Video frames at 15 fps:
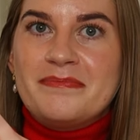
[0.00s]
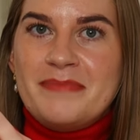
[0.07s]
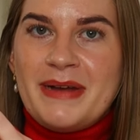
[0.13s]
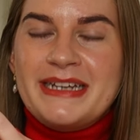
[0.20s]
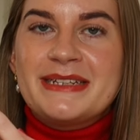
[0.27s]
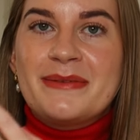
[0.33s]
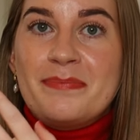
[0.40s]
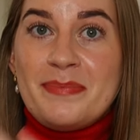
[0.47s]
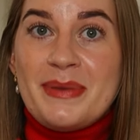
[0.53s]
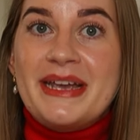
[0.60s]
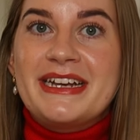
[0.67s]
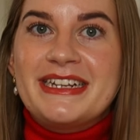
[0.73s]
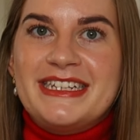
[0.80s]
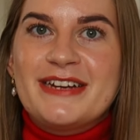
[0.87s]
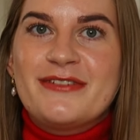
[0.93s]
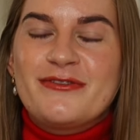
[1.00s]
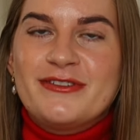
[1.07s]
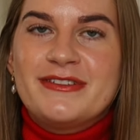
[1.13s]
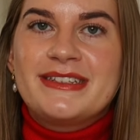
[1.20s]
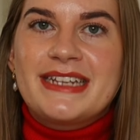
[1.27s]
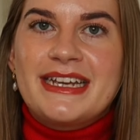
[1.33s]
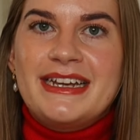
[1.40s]
makes a big
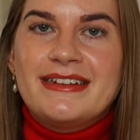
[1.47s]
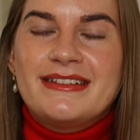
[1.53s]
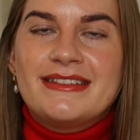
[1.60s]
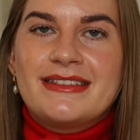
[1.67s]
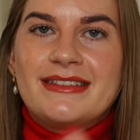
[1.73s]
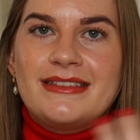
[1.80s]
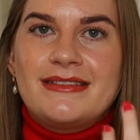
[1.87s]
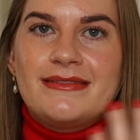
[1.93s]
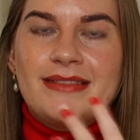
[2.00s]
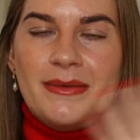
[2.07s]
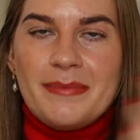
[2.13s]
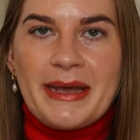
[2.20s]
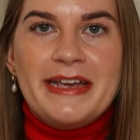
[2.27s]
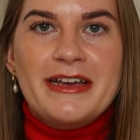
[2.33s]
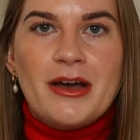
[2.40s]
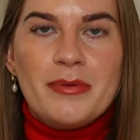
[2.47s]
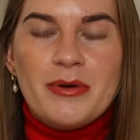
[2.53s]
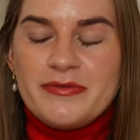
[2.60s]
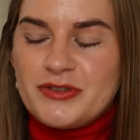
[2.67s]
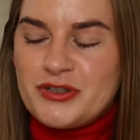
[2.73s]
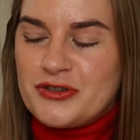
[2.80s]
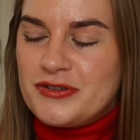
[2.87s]
difference in the makeup
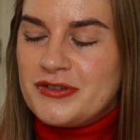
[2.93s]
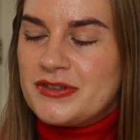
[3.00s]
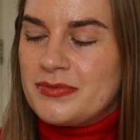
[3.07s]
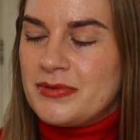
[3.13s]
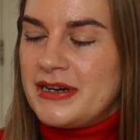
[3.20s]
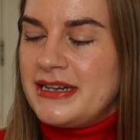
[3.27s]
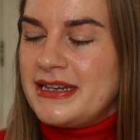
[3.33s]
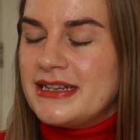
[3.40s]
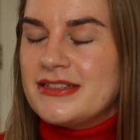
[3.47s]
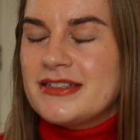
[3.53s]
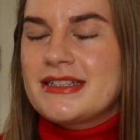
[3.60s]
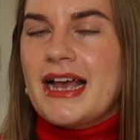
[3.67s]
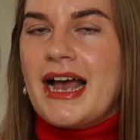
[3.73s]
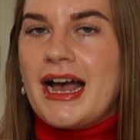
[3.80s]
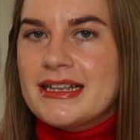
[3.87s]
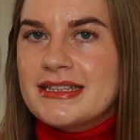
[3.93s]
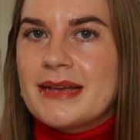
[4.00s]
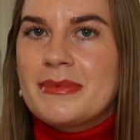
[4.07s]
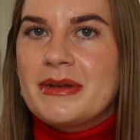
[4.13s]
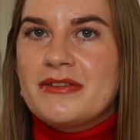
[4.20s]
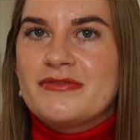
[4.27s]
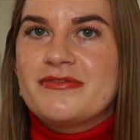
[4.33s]
of a True Spring. It just adds
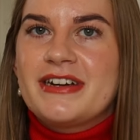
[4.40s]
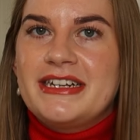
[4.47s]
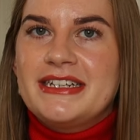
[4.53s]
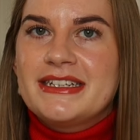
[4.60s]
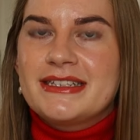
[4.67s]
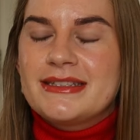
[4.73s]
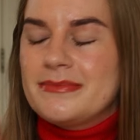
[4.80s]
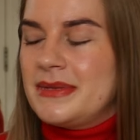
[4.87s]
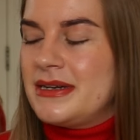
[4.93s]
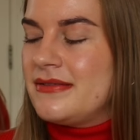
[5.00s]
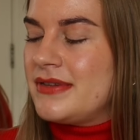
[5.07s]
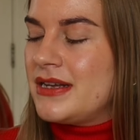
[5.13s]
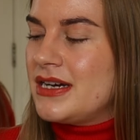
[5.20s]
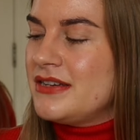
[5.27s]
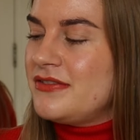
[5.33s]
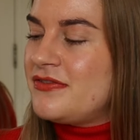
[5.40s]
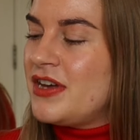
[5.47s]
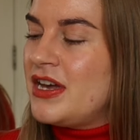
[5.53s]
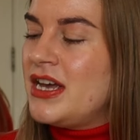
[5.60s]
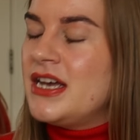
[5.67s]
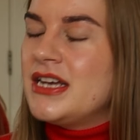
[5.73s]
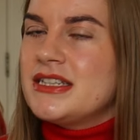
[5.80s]
that bit of radiance and bit of life.
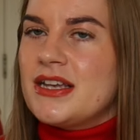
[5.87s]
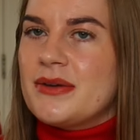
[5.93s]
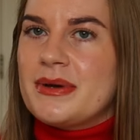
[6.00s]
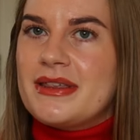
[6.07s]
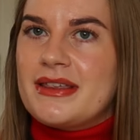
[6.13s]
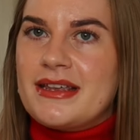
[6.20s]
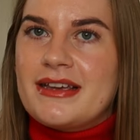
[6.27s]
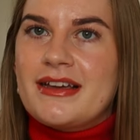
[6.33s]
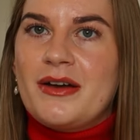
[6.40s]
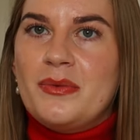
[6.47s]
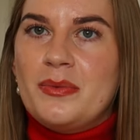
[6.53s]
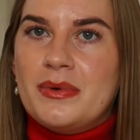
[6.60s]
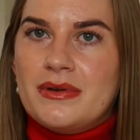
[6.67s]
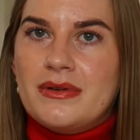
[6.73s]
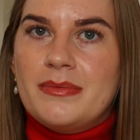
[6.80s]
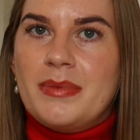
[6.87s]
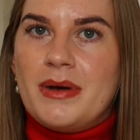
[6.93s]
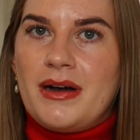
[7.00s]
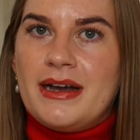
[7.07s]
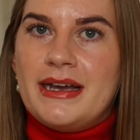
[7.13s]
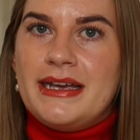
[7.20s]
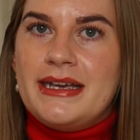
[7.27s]
So I think I will
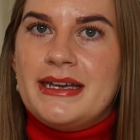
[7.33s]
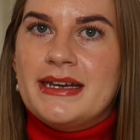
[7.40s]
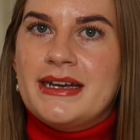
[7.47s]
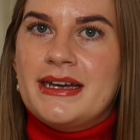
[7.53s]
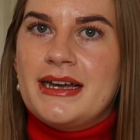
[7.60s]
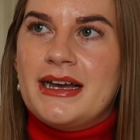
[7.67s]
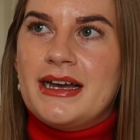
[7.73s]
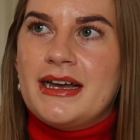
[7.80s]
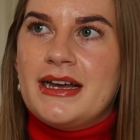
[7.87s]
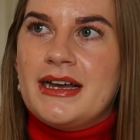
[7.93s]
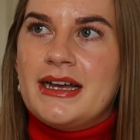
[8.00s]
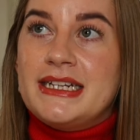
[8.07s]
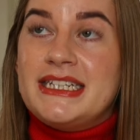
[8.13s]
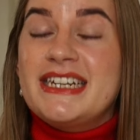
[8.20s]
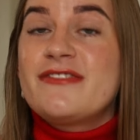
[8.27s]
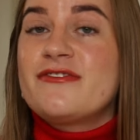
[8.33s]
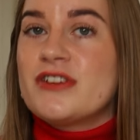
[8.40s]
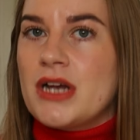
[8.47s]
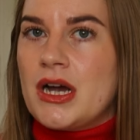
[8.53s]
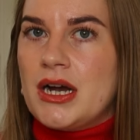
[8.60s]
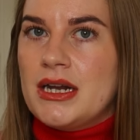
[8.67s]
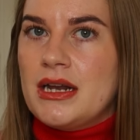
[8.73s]
buy a
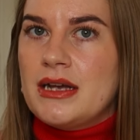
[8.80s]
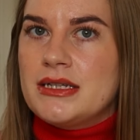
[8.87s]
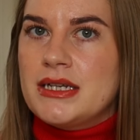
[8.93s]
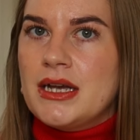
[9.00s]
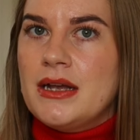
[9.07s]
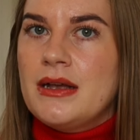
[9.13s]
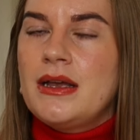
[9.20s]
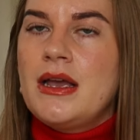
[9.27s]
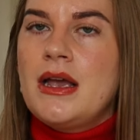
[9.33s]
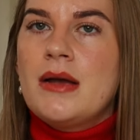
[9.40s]
different highlighter,